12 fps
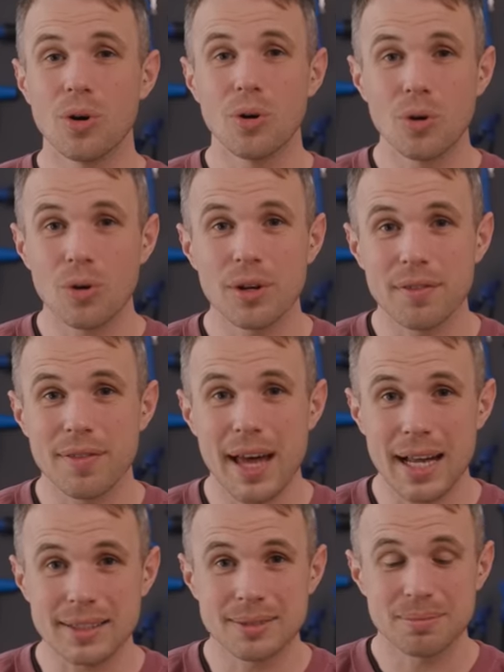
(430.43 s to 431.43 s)
All of
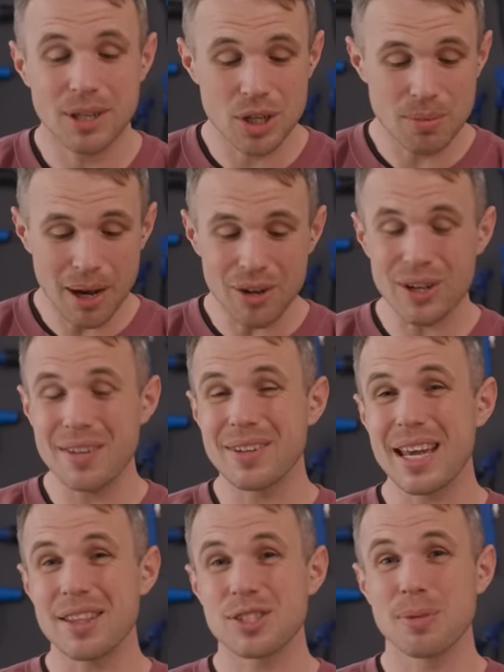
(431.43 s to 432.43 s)
that, and you might not even
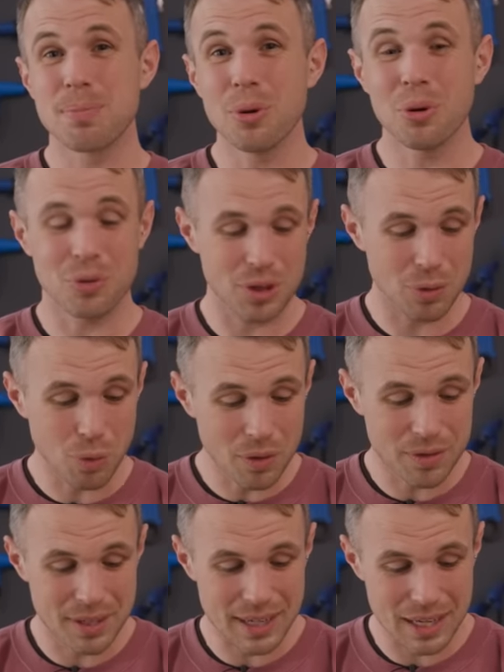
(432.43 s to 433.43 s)
get the support that you
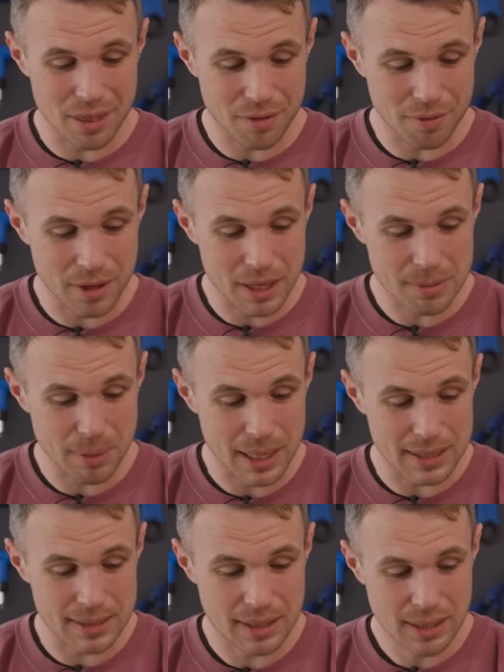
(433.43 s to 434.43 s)
wanted in the first
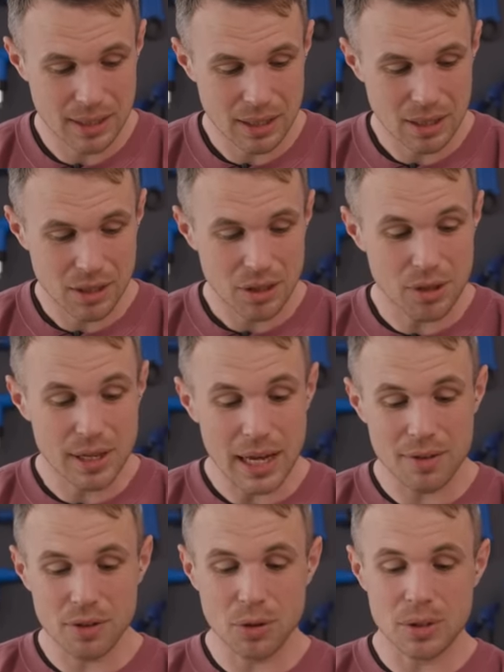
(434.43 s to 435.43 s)
place. You
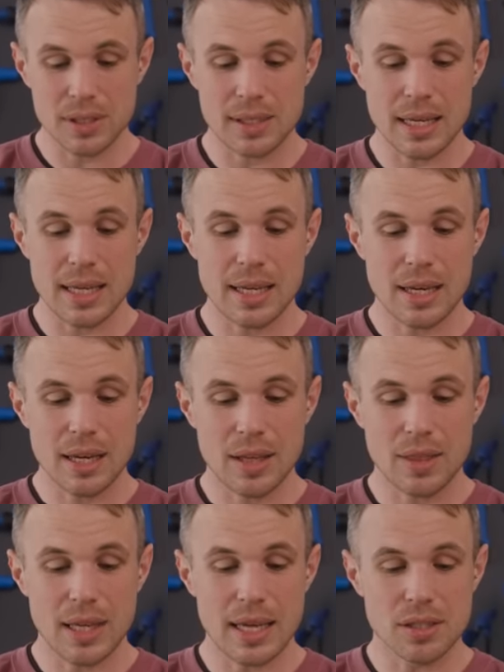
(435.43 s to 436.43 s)
can of course see
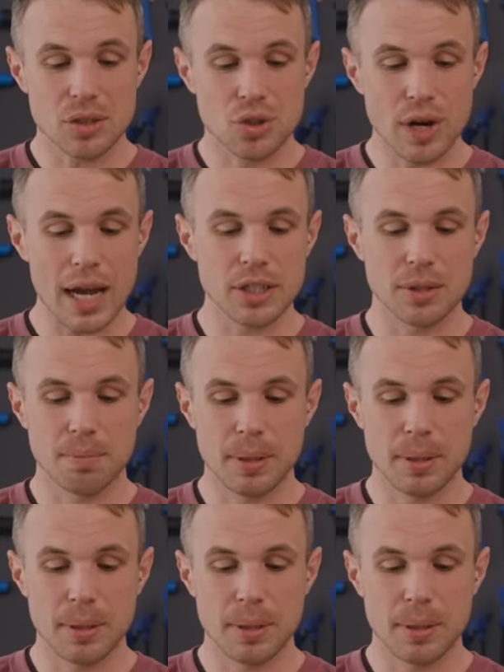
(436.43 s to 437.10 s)
these traction